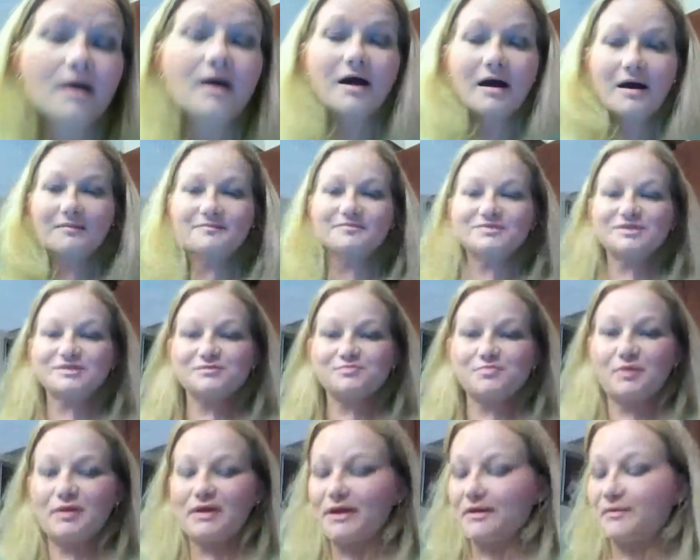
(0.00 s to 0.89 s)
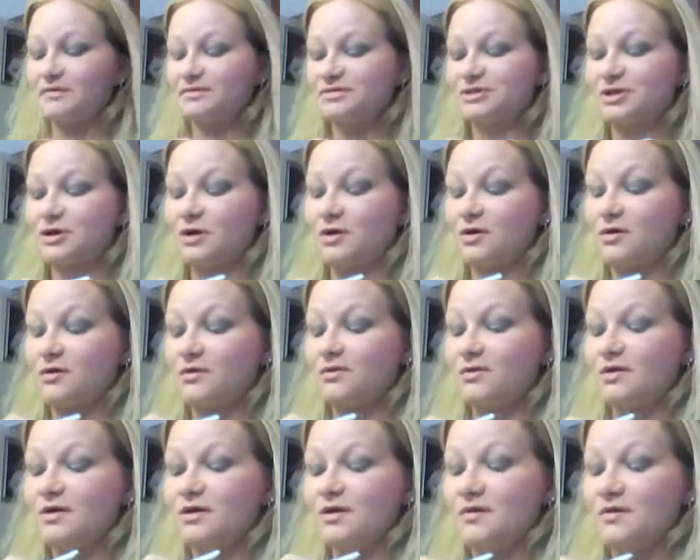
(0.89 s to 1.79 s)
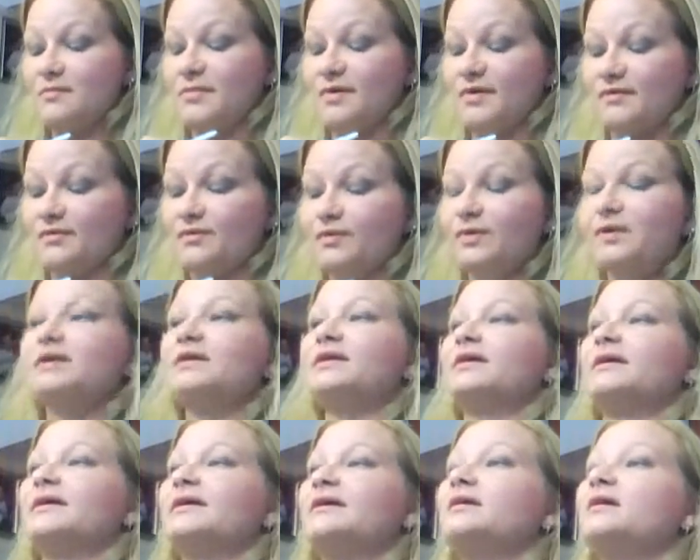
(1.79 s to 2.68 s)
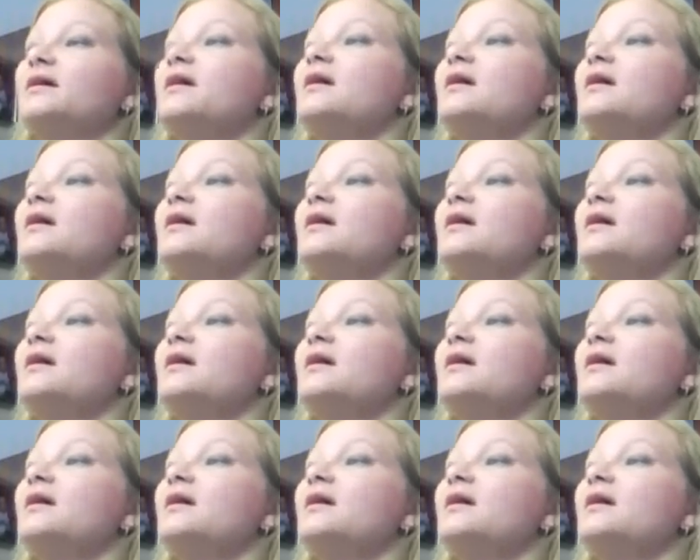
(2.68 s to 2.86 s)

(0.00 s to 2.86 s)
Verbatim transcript: I'm just playing with y'all, but really.